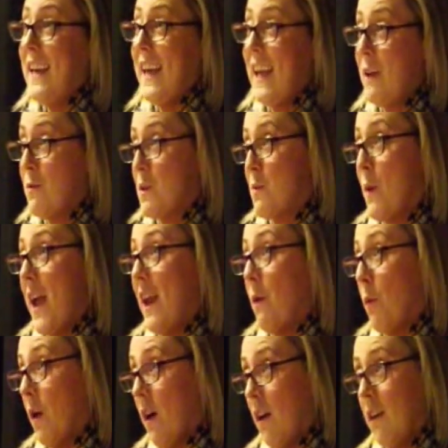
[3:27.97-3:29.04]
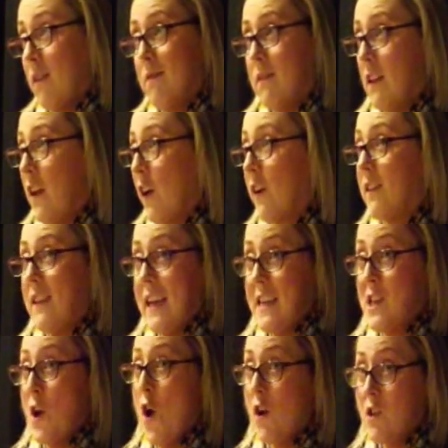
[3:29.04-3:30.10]
he was well aware that these
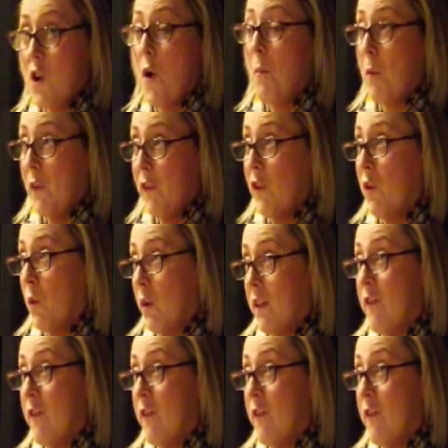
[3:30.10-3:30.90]
knocks come on the door.